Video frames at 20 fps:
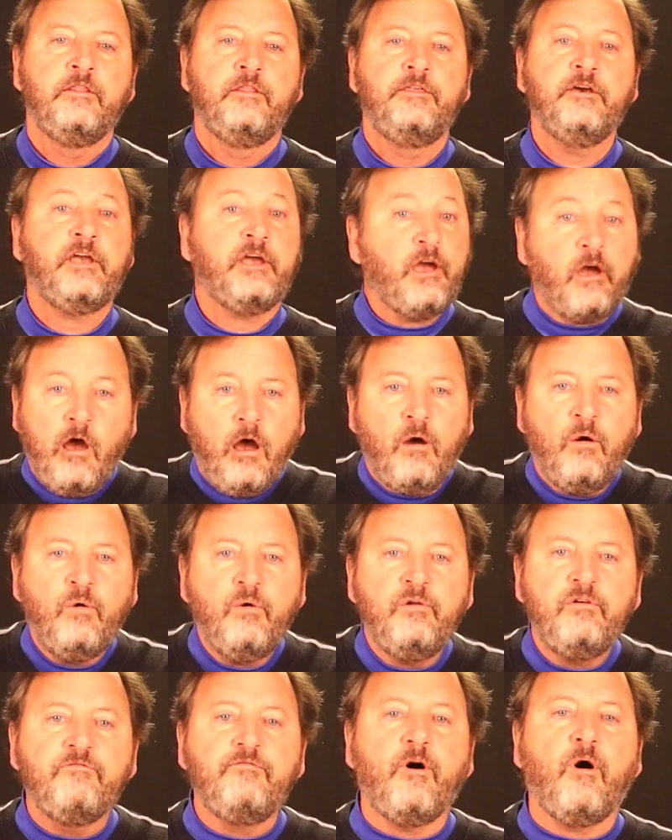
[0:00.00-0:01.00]
the
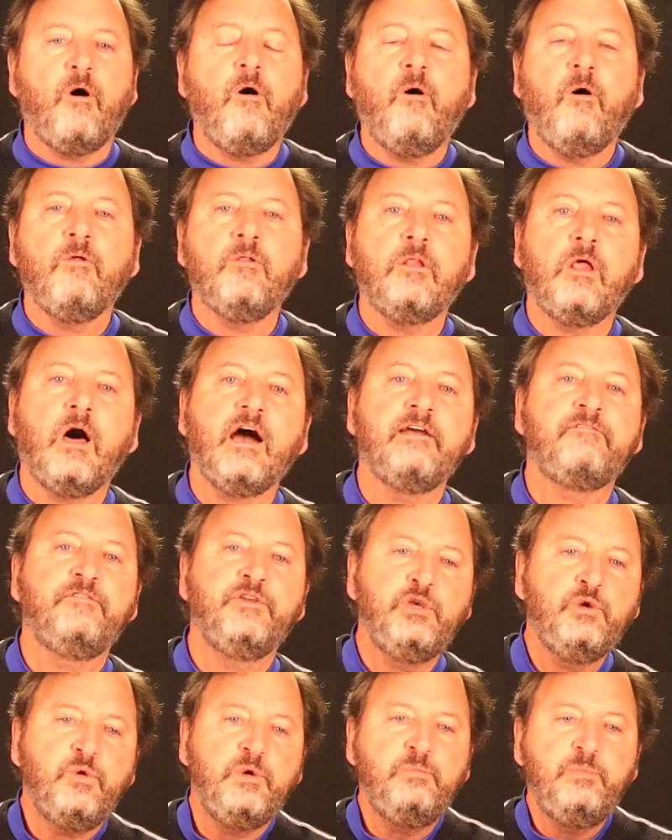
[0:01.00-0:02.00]
code of all
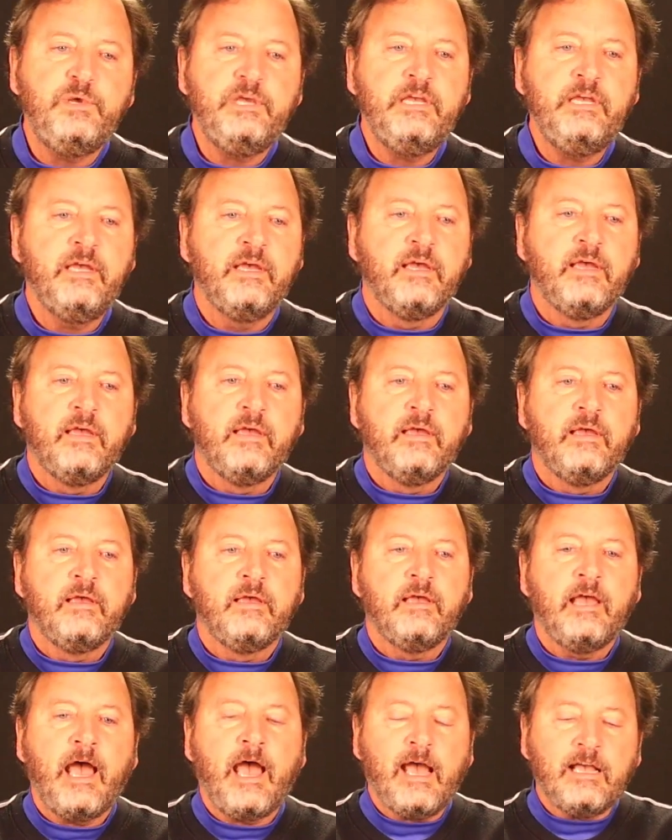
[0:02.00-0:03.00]
life. You would be
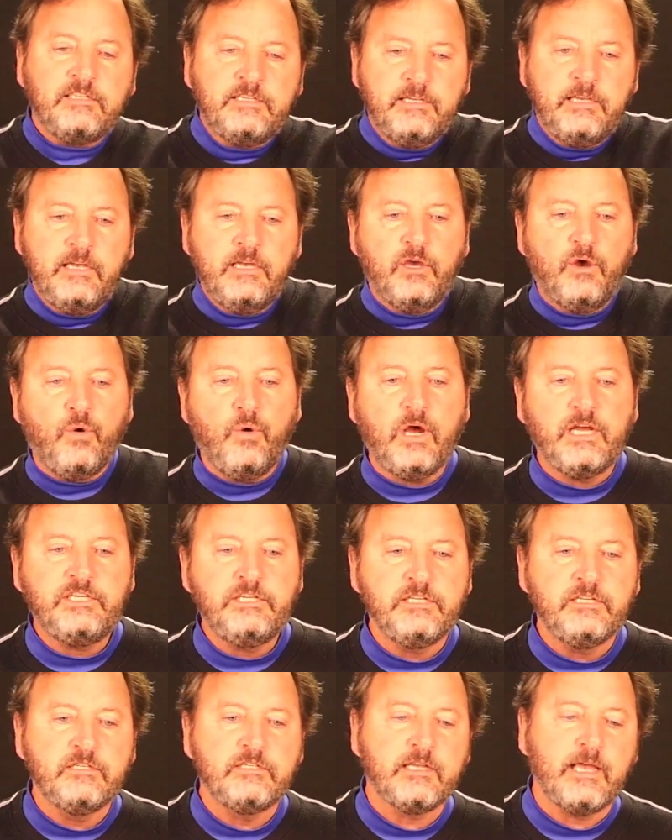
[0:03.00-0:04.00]
asking
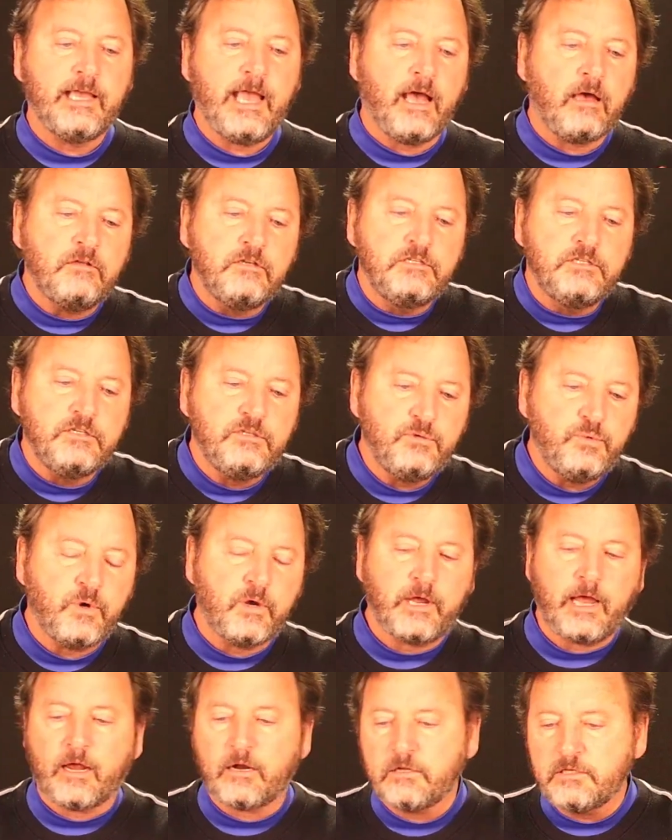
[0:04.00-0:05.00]
questions like, how does this
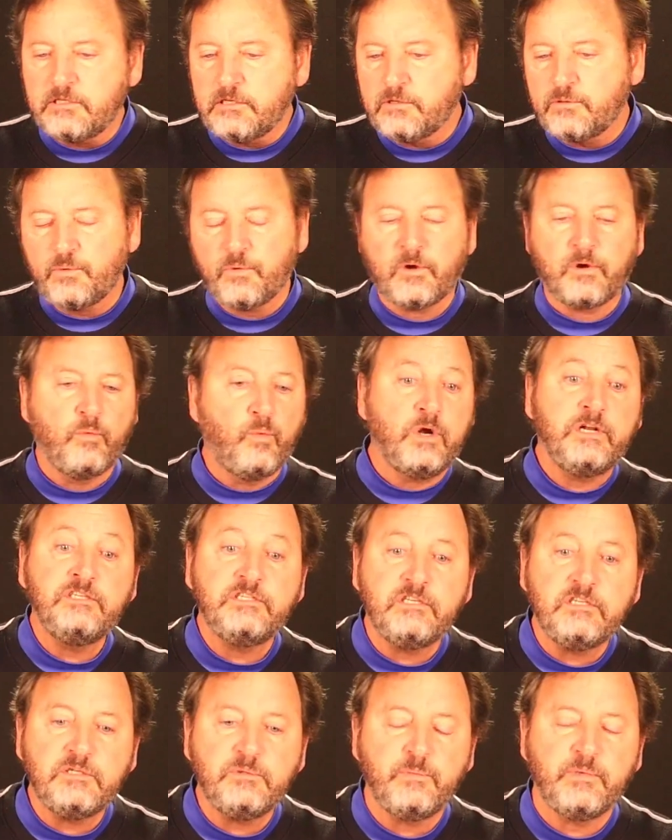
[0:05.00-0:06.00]
work? How does this work? What
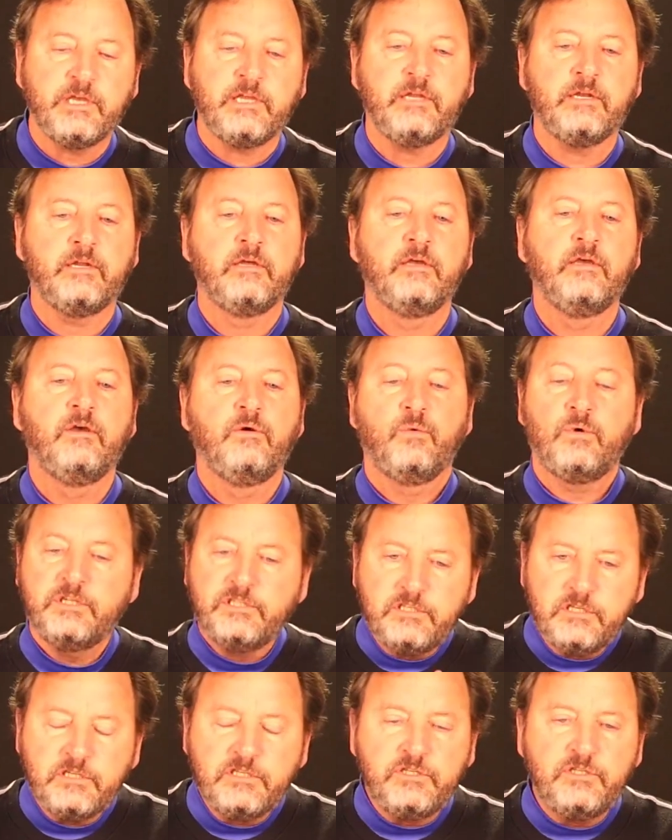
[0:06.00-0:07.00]
does this mean? What
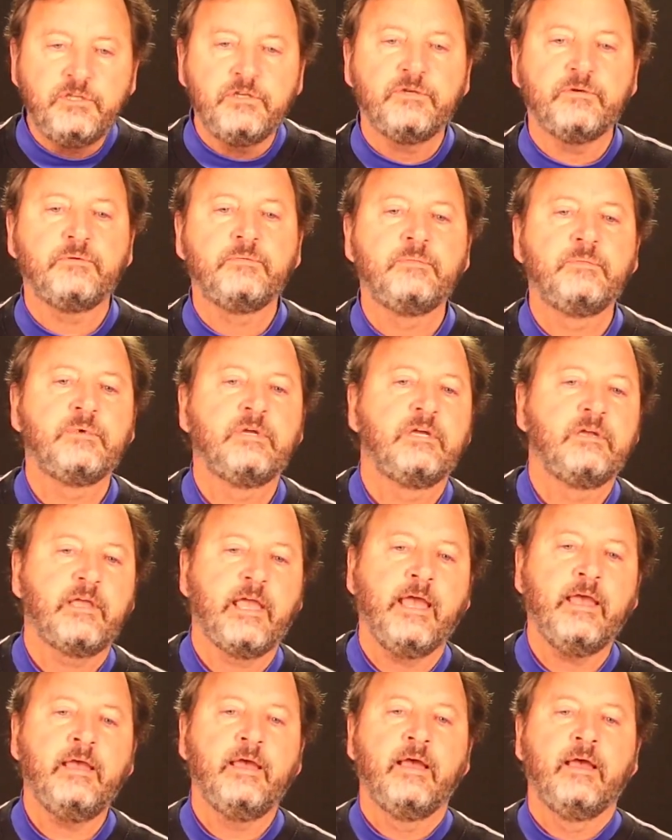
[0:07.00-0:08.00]
does this do?
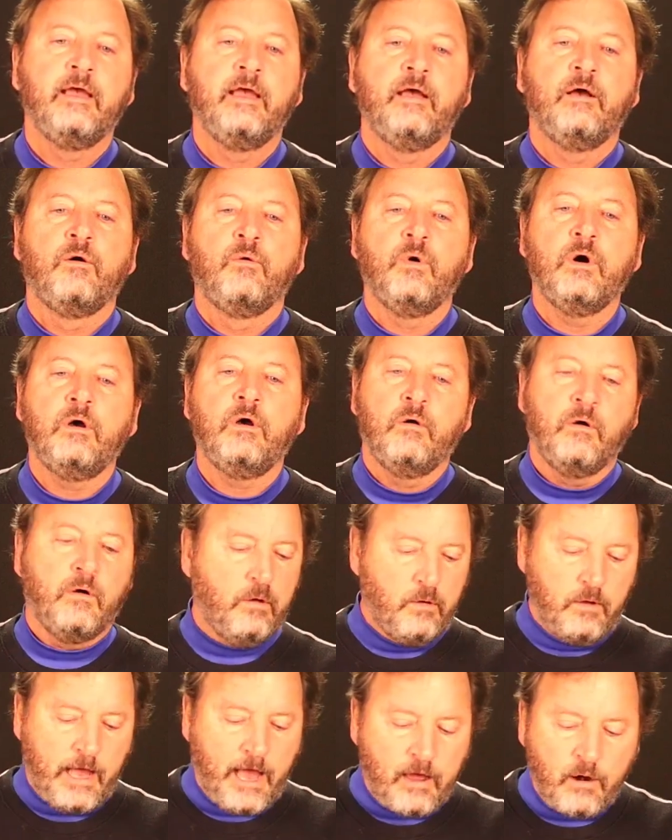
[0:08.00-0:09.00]
Okay.
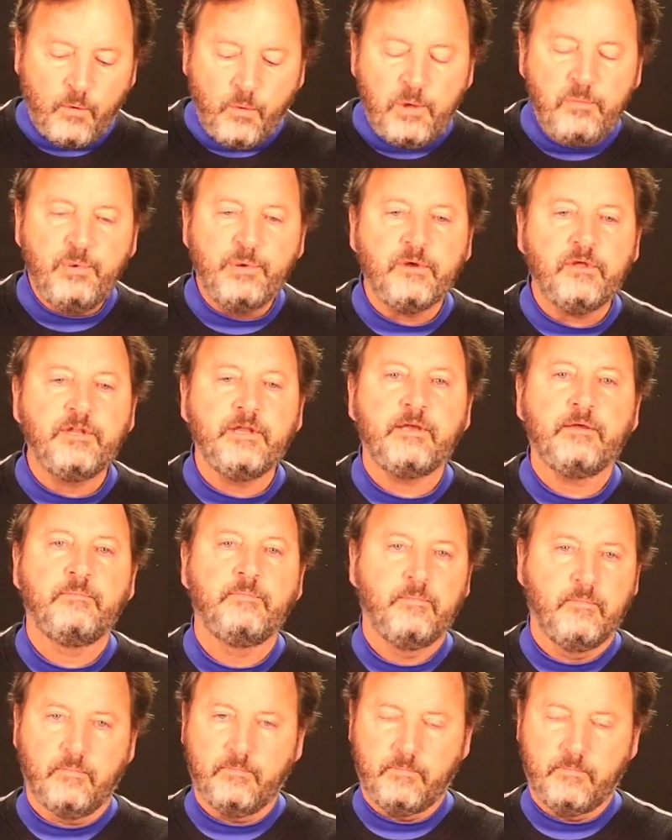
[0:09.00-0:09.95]
How do we build a